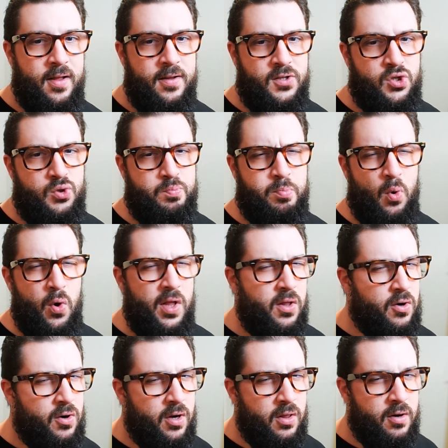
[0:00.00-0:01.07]

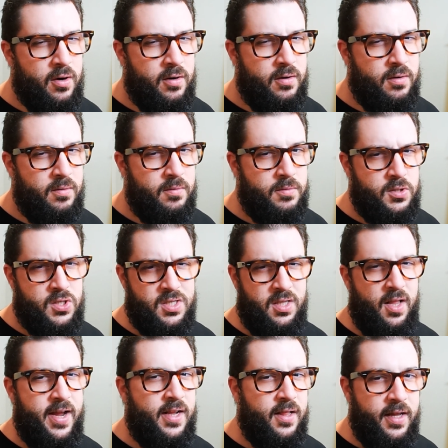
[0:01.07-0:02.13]
Spoiler alert,
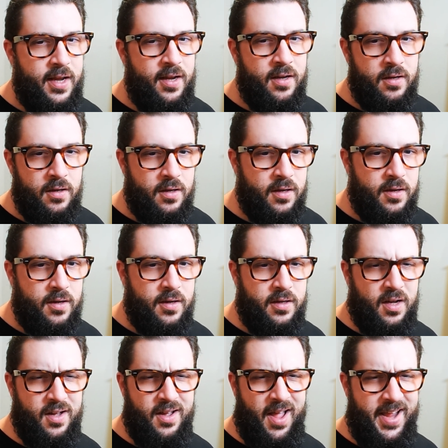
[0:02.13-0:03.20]
slightly.
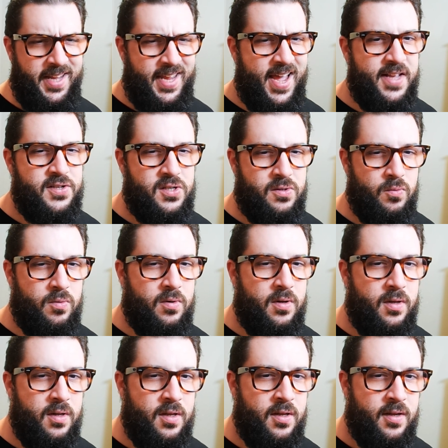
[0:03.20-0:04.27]
I guess
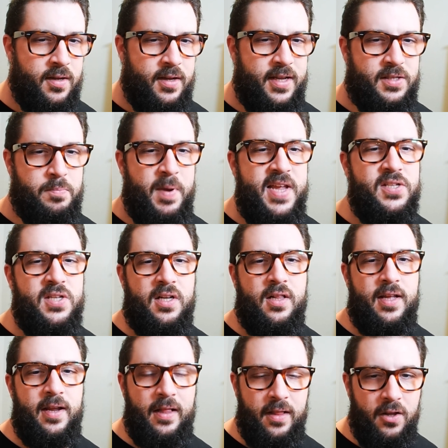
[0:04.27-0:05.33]
it's
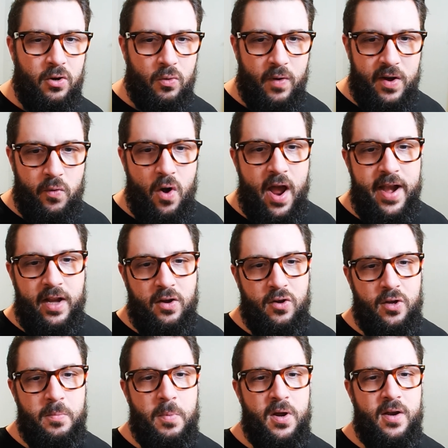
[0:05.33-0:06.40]
basically Little Red Riding
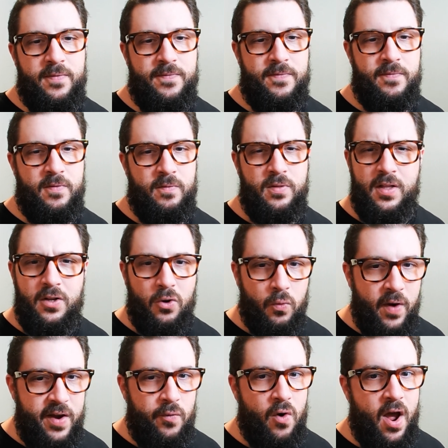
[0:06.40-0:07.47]
Hood, but if Little
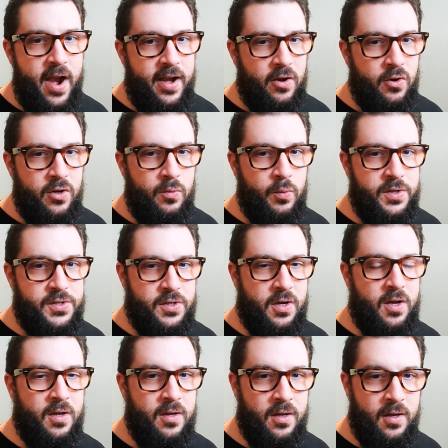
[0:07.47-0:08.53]
Red Riding Hood was
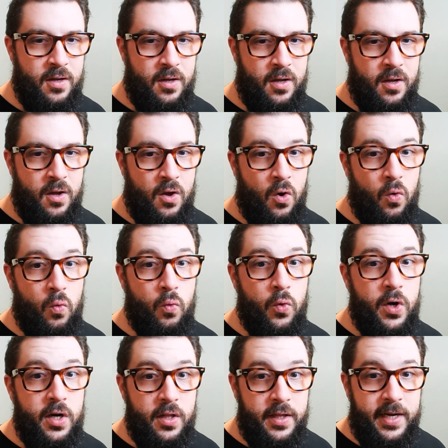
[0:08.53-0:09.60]
a
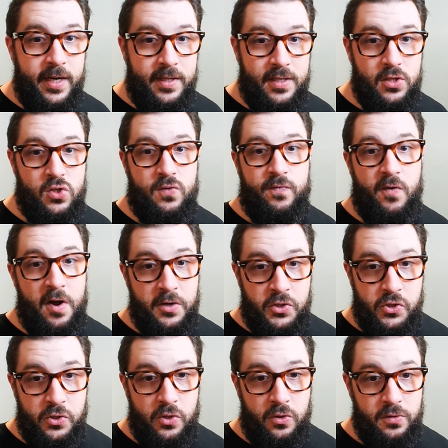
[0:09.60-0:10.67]
really
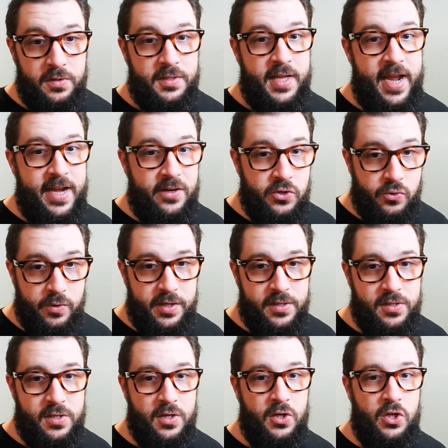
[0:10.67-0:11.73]
dysfunctional,
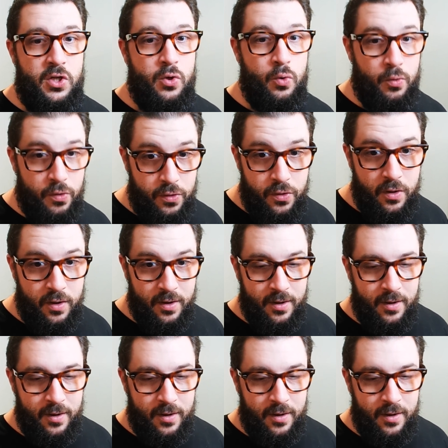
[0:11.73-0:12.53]
dangerous youth.